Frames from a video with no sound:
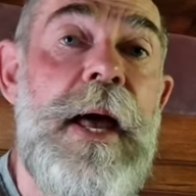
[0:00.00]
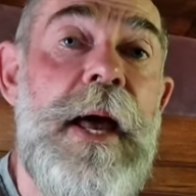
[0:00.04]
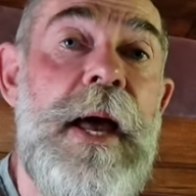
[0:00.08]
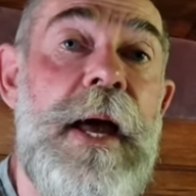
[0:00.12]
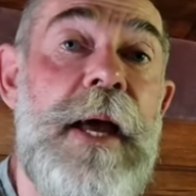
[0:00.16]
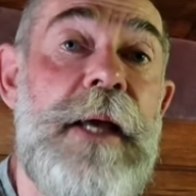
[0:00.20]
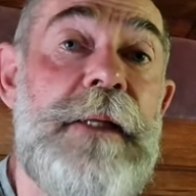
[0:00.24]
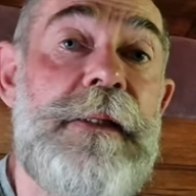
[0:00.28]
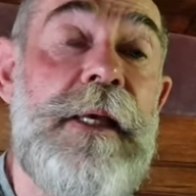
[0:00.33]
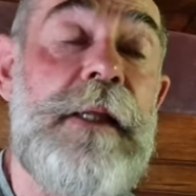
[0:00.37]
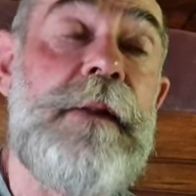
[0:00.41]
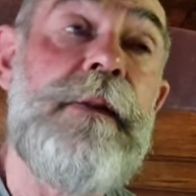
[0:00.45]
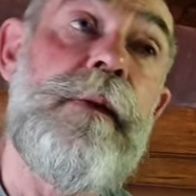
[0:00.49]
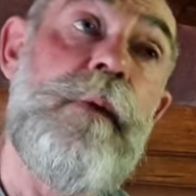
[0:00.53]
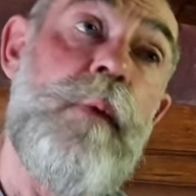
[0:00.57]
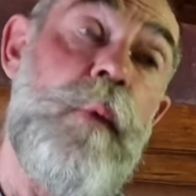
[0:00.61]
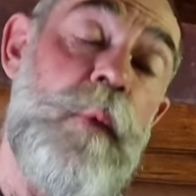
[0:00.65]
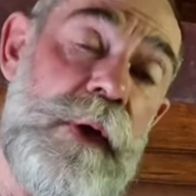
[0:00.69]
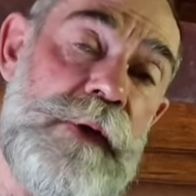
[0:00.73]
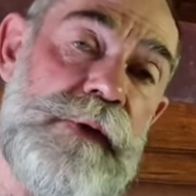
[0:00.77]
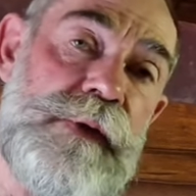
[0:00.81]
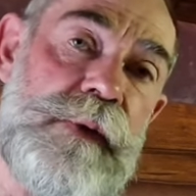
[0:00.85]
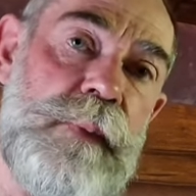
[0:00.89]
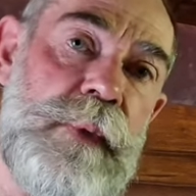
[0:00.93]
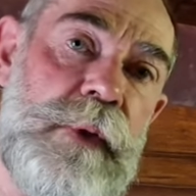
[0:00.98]
and then
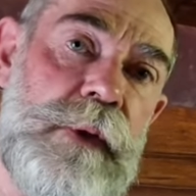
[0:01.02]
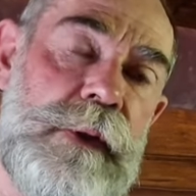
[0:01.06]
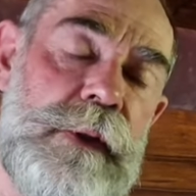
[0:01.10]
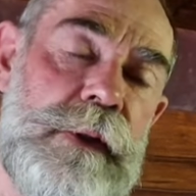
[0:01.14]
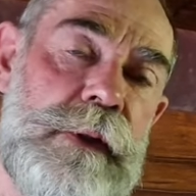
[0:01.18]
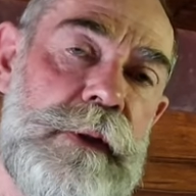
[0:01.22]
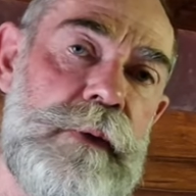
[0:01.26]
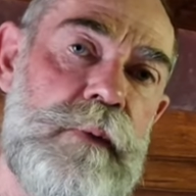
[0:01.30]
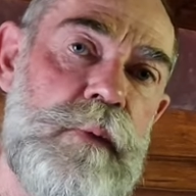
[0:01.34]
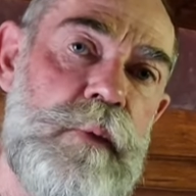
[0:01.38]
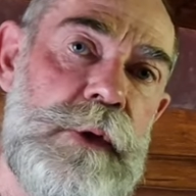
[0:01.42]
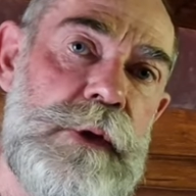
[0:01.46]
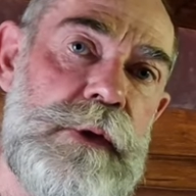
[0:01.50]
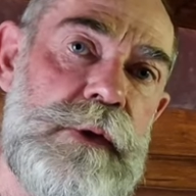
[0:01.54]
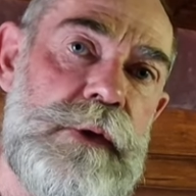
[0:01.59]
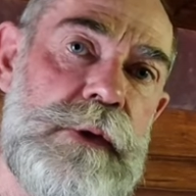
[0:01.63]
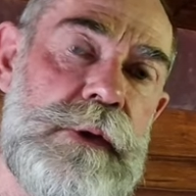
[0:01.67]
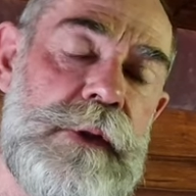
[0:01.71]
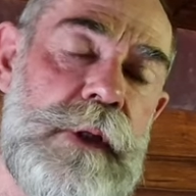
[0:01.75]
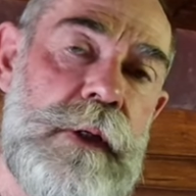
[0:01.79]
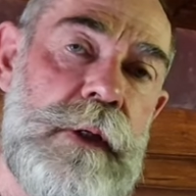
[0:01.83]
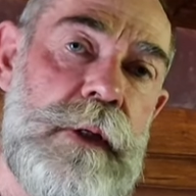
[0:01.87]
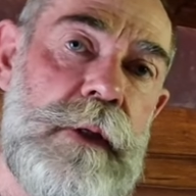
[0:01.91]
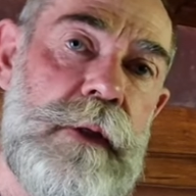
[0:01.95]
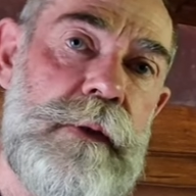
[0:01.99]
West Berlin, which
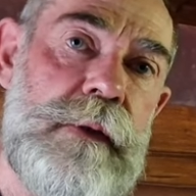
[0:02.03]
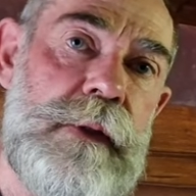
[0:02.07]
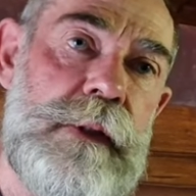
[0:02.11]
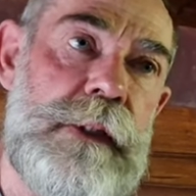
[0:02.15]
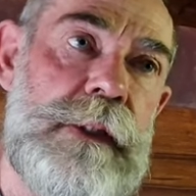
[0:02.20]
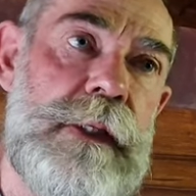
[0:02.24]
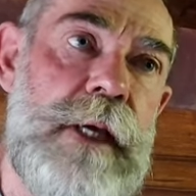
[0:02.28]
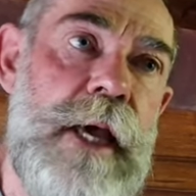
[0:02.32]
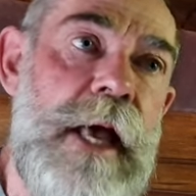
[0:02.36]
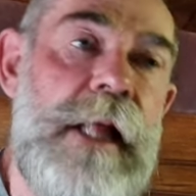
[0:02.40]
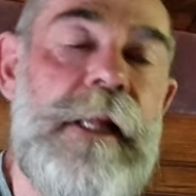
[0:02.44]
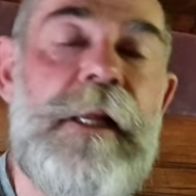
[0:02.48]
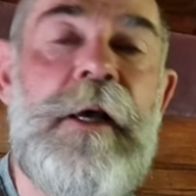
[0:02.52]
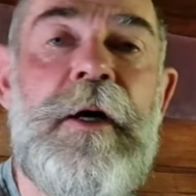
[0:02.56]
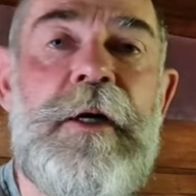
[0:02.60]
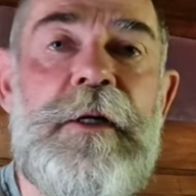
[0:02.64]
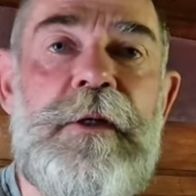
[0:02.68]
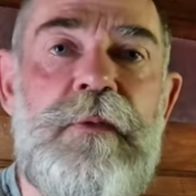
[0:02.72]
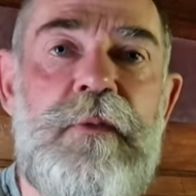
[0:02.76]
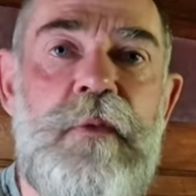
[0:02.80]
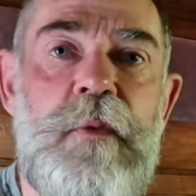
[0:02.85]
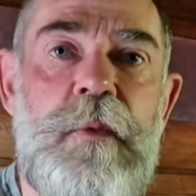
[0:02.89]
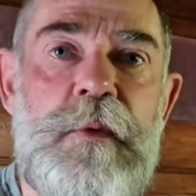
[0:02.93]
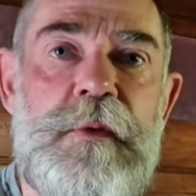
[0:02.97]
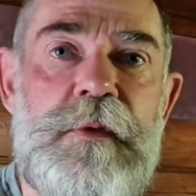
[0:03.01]
the Allied
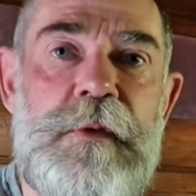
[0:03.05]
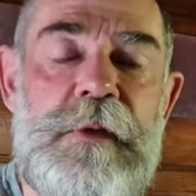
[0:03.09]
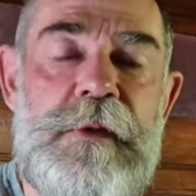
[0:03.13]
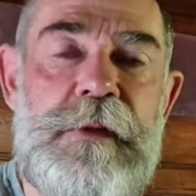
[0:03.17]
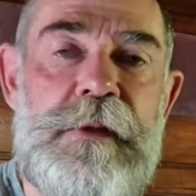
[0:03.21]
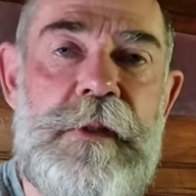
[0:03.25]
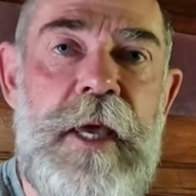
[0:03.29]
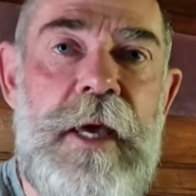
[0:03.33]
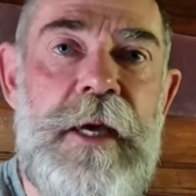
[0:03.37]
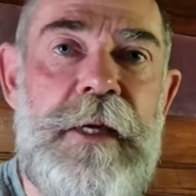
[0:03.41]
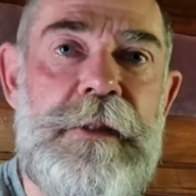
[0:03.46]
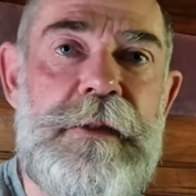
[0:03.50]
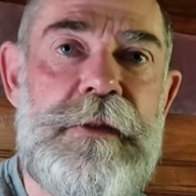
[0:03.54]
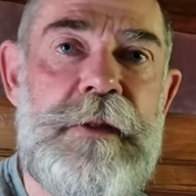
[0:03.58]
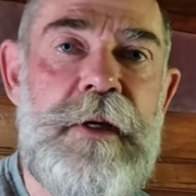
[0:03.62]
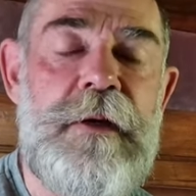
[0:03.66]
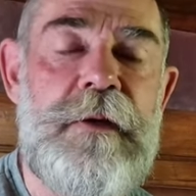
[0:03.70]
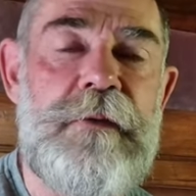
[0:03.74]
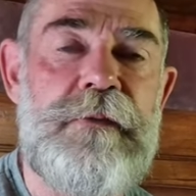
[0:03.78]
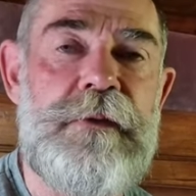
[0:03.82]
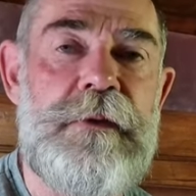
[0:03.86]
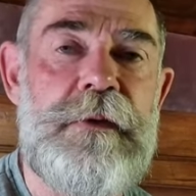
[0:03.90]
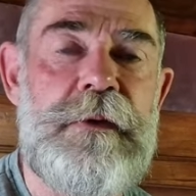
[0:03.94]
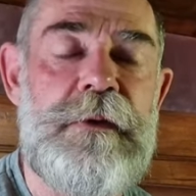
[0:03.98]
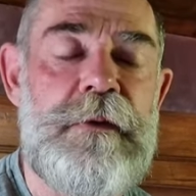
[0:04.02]
forces gained
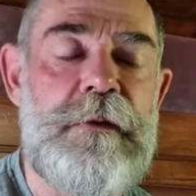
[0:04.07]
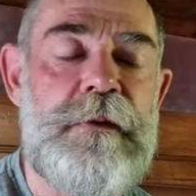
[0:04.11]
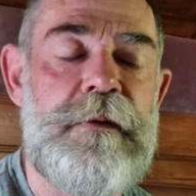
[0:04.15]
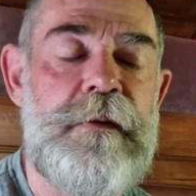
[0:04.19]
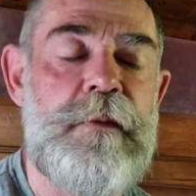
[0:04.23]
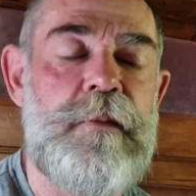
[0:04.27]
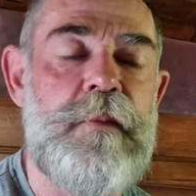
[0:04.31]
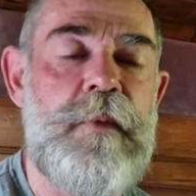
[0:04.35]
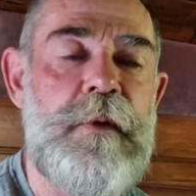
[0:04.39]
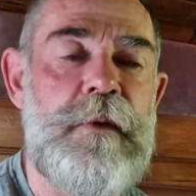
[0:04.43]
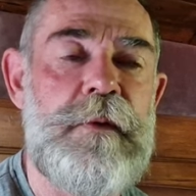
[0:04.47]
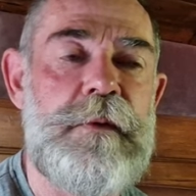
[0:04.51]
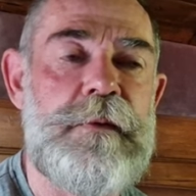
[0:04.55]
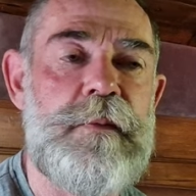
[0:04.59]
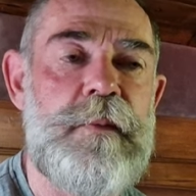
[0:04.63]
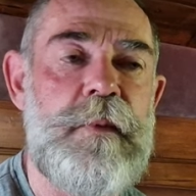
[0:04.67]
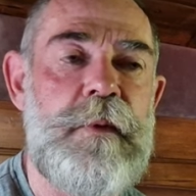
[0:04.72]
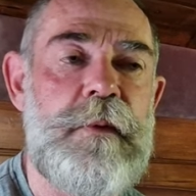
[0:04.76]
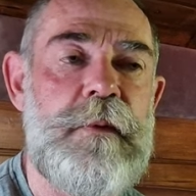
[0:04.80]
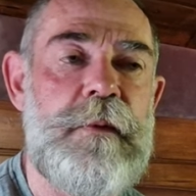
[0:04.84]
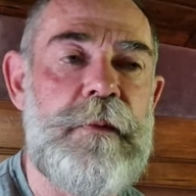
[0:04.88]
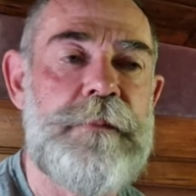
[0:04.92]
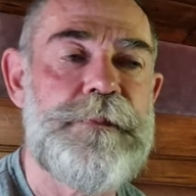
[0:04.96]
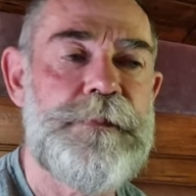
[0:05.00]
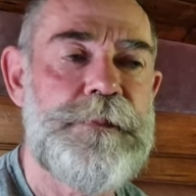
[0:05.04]
after the World
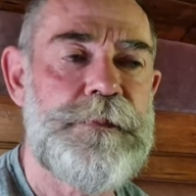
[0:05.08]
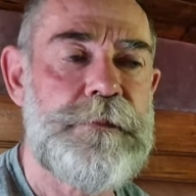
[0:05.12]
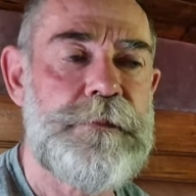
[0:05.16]
War.